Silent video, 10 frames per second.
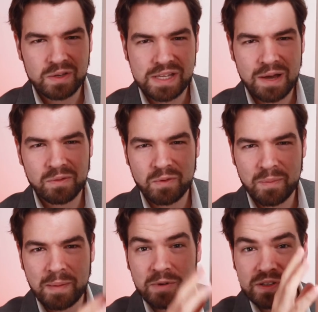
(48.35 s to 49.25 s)
Now
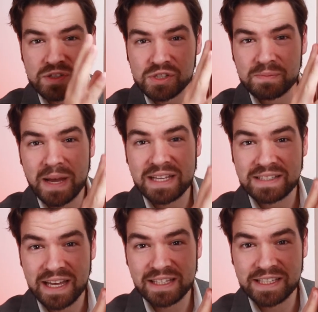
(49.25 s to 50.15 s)
remember, Junmai
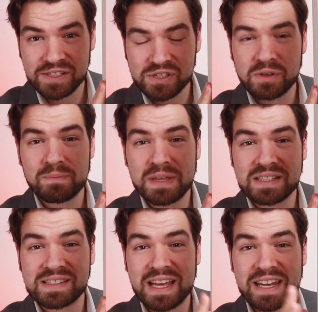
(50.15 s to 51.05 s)
Daiginjo
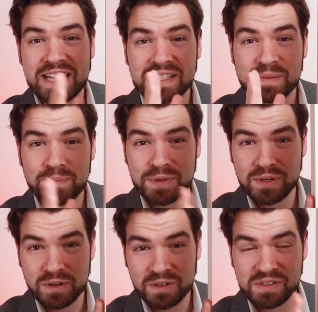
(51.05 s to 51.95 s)
means that it's
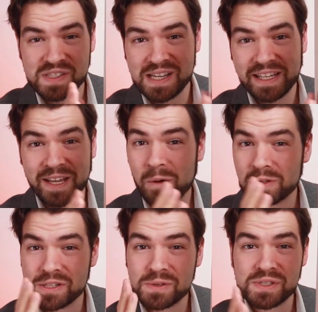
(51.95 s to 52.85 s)
pure sake,
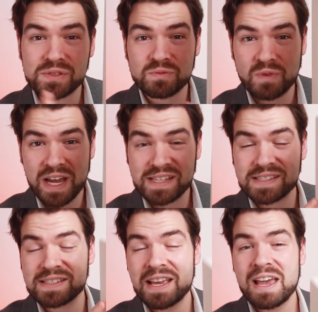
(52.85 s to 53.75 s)
only uses
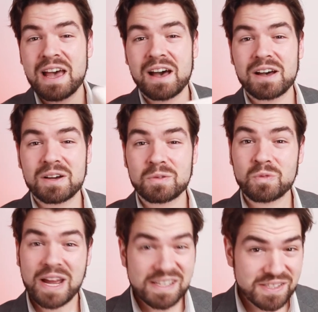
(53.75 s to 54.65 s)
rice
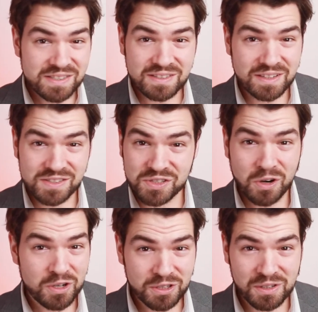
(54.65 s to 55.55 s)

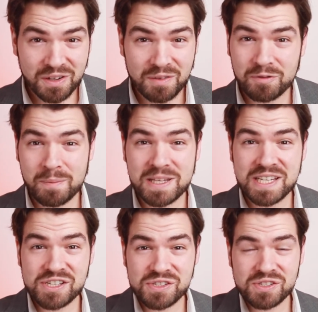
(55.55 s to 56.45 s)
starter, a
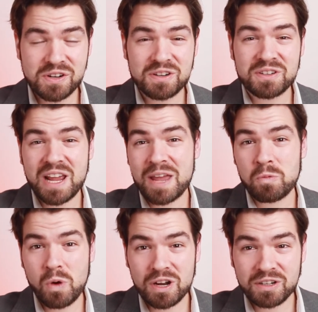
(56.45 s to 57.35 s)
fermentation starter, and
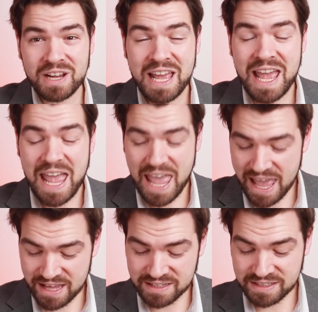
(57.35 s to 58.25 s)
water.
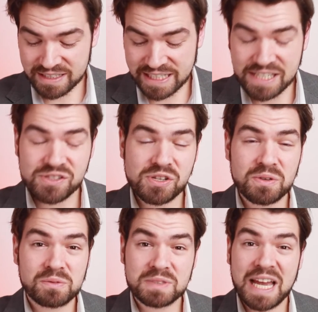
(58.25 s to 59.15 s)
And
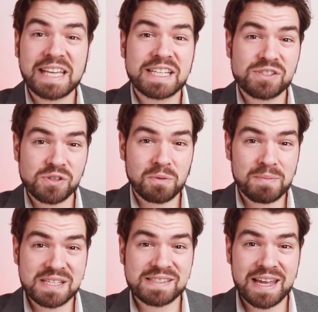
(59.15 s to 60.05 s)
daiginjo
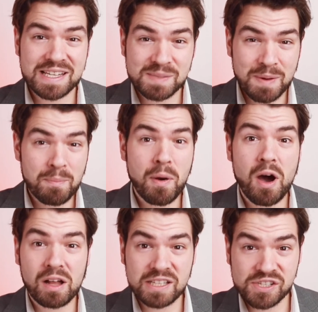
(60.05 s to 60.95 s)
means that it's been
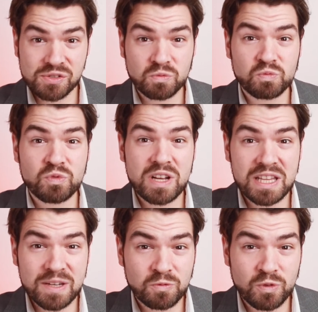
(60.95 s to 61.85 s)
polished
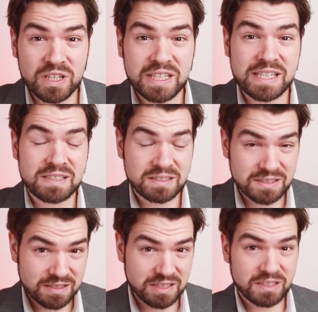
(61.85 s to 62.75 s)
really
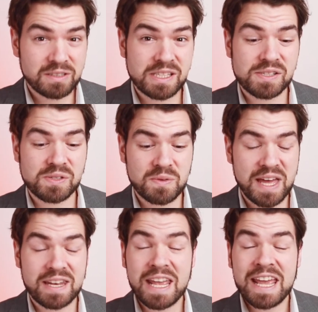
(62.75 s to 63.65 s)
clearly so
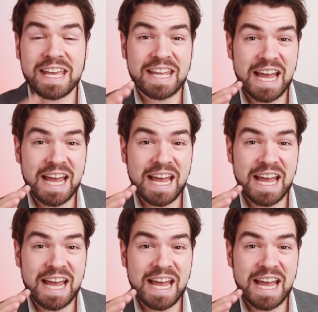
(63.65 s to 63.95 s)
that it